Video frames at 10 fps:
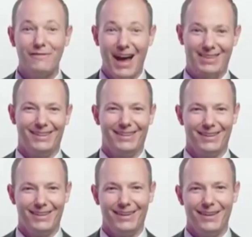Think of
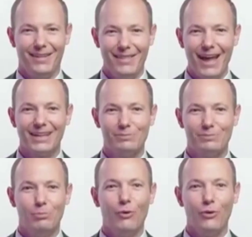that.
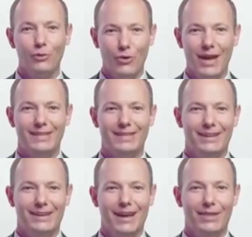That is
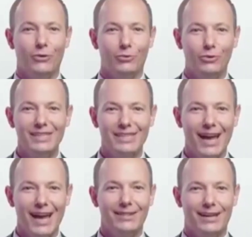more weight
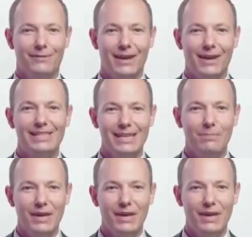in the
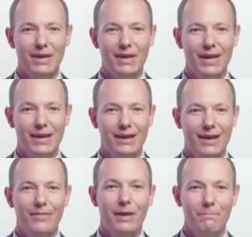recycling of
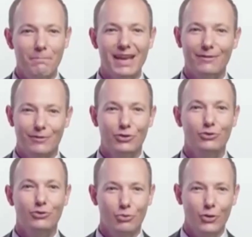ATP than
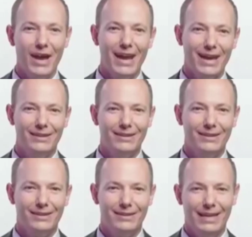many of you
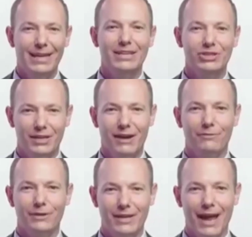weigh
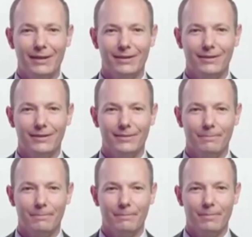each and every
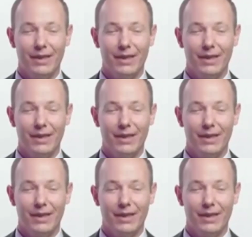day.